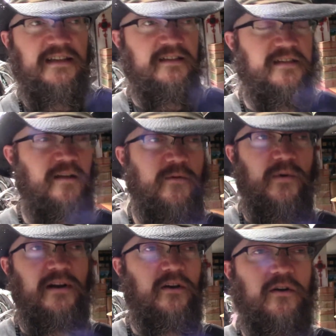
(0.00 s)
and tell them you
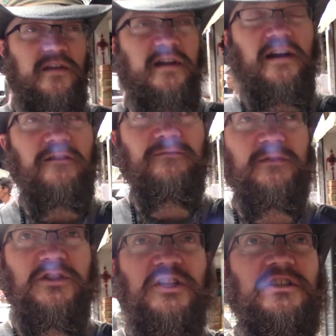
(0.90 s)
want to go to the
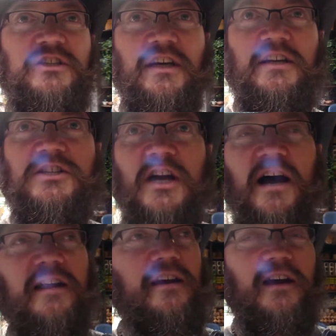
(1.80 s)
Jinshi
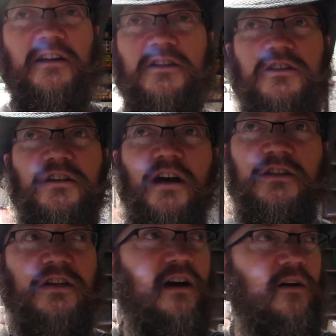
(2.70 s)
Chaya
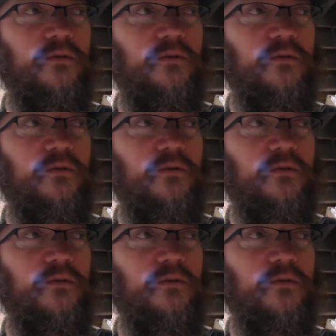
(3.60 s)
Shachang,